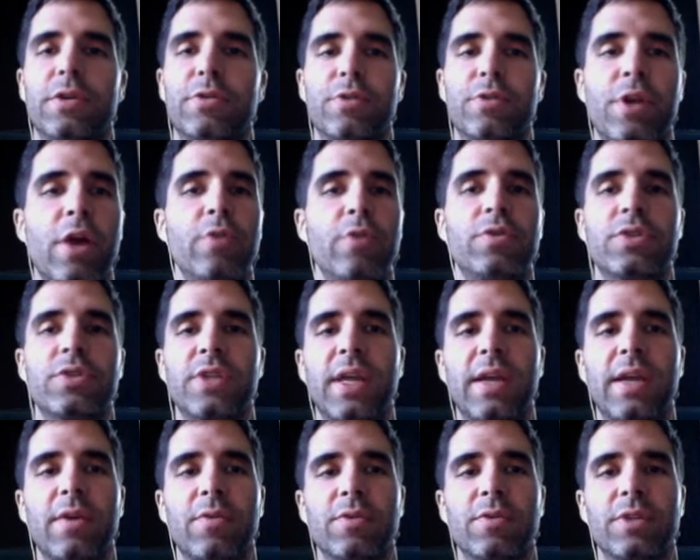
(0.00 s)
no
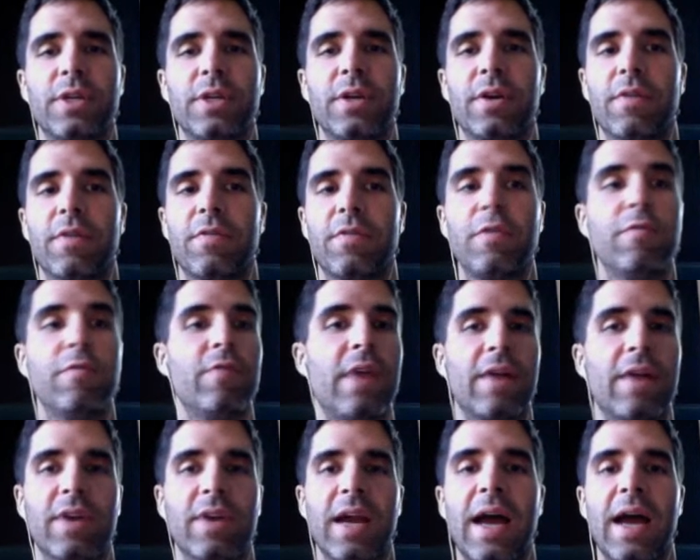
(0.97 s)
singles here. If you've
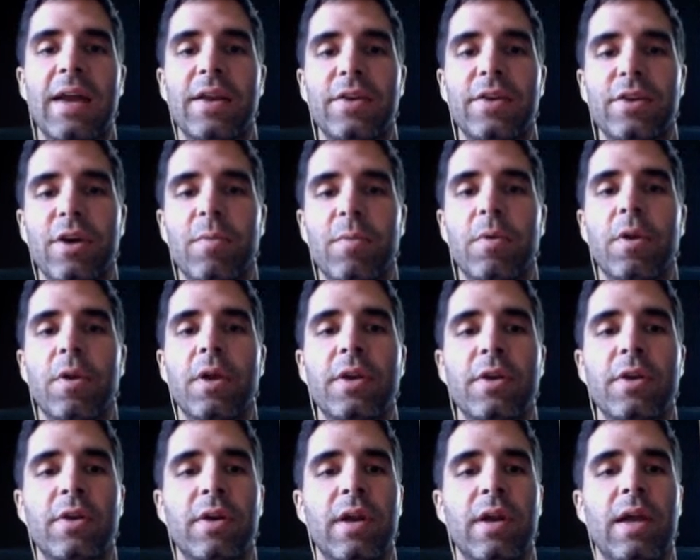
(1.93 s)
never gotten a double
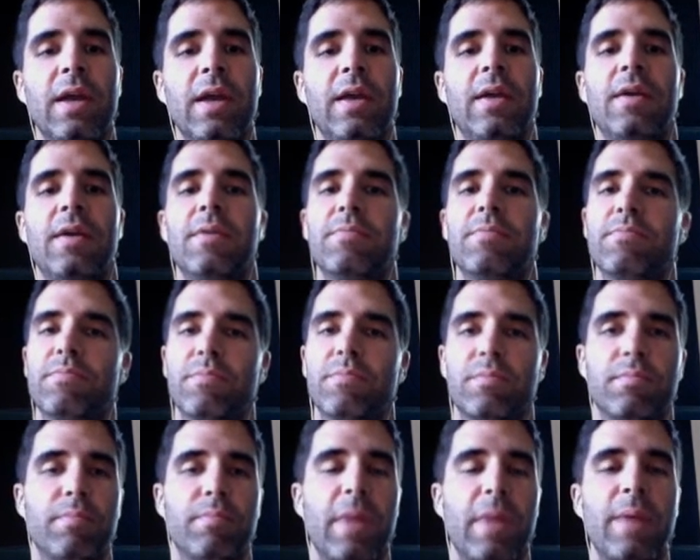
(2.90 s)
under,
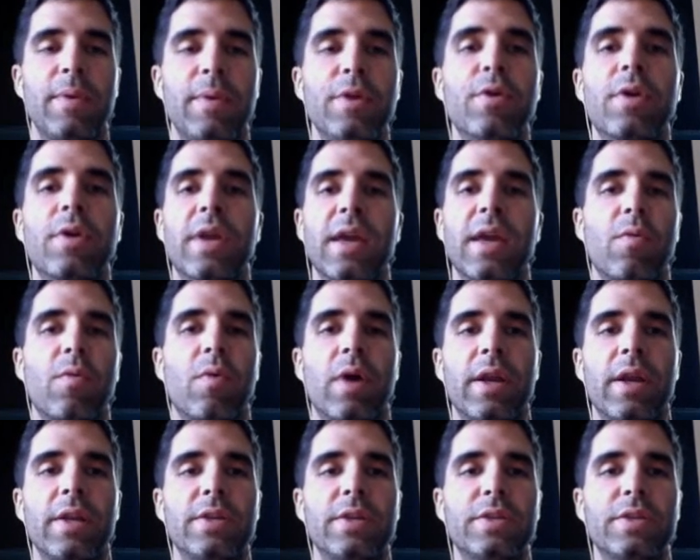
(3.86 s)
maybe you'll get
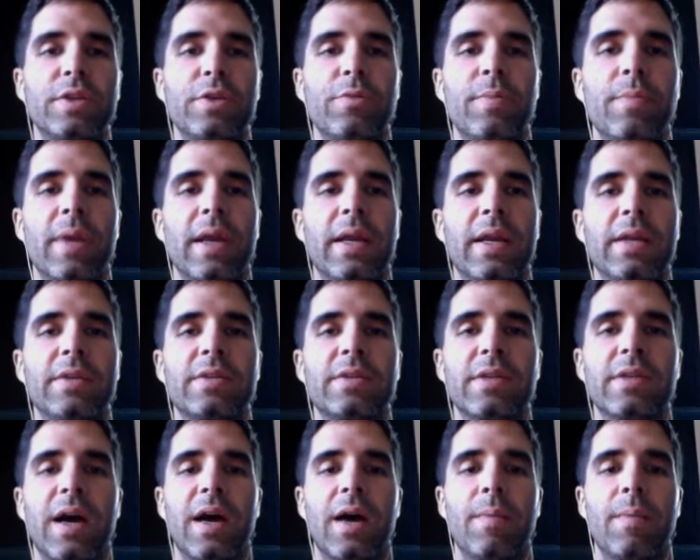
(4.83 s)
one in 2 minutes.
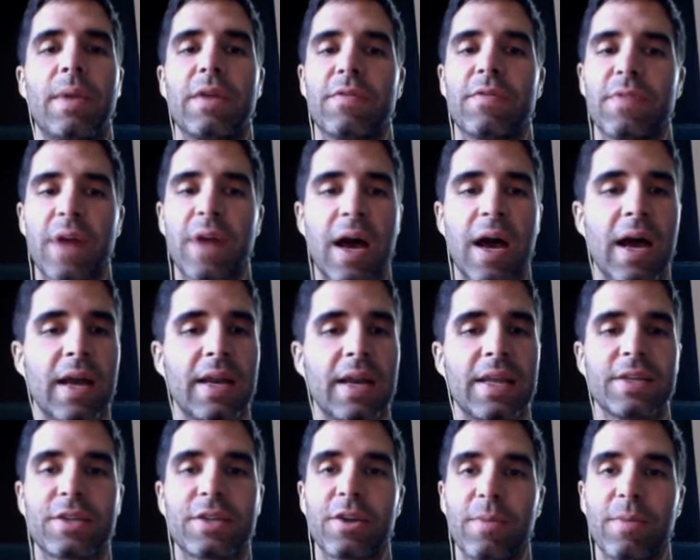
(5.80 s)
If not,
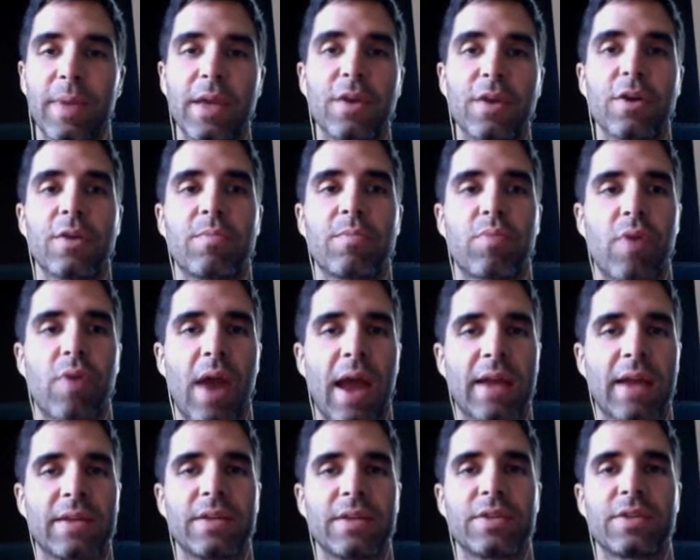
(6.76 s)
it's going to be good
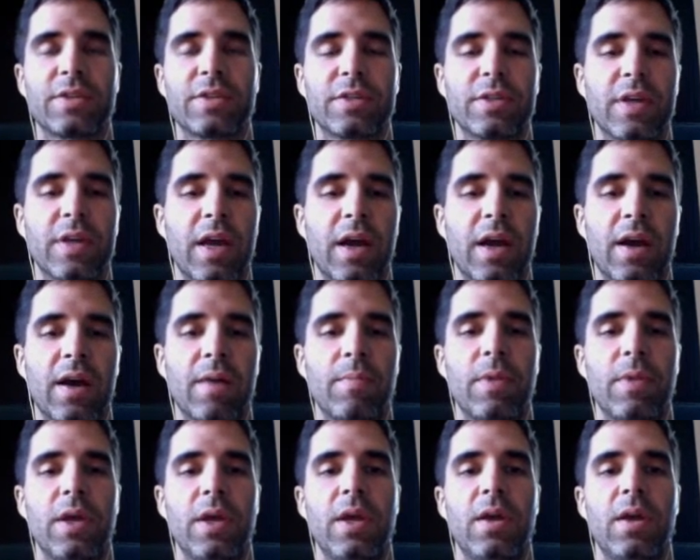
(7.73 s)
practice.
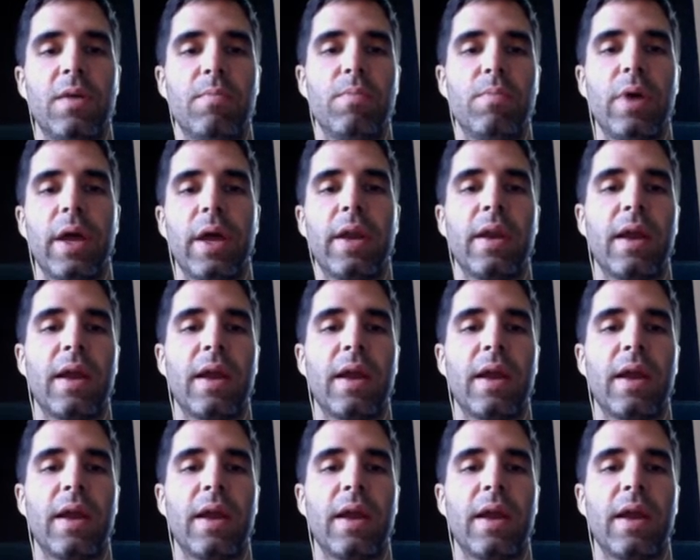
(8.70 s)
But